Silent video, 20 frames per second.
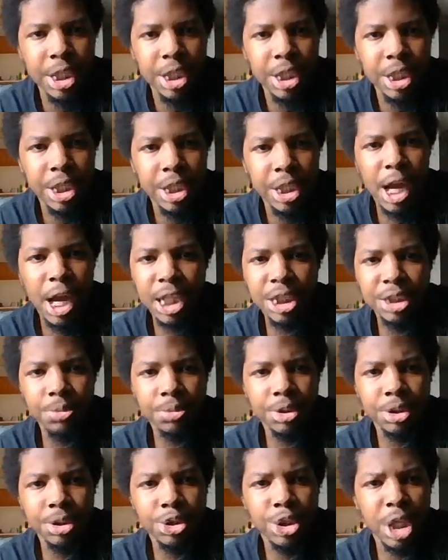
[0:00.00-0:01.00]
You guys were
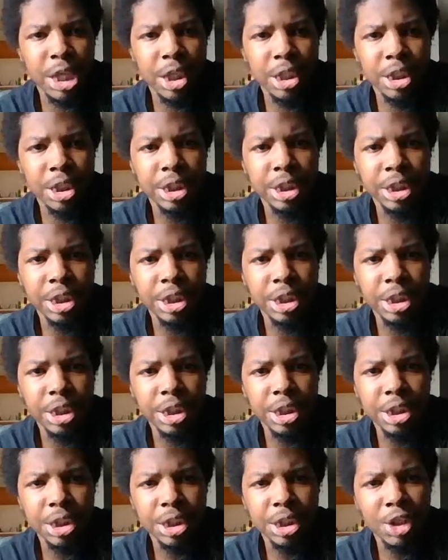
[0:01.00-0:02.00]
trying to, it
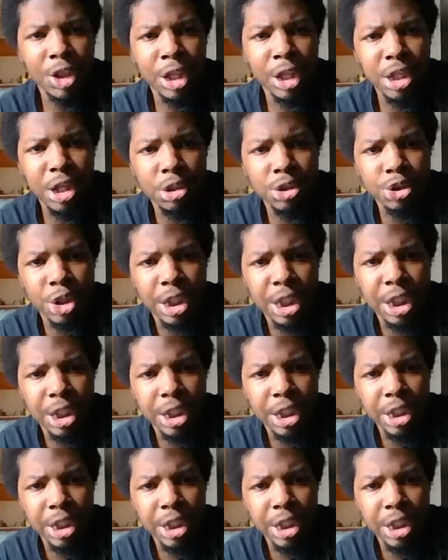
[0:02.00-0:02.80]
looked like y'all trying to